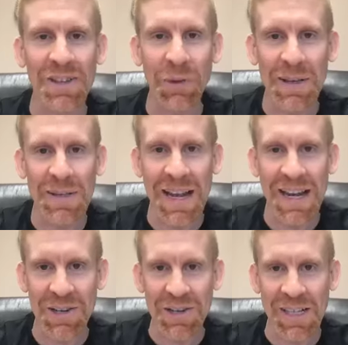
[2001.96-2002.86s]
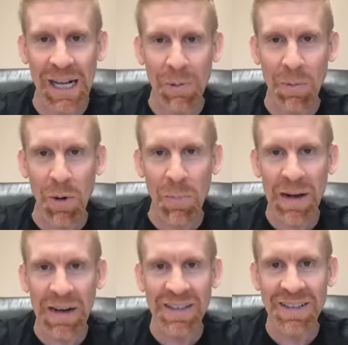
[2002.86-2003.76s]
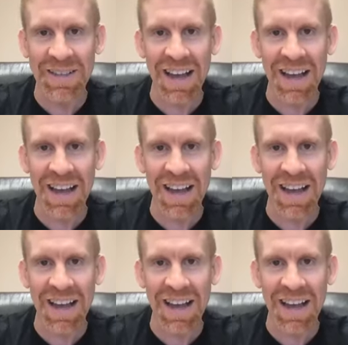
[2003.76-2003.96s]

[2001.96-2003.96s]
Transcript: So let's take just a couple more minutes.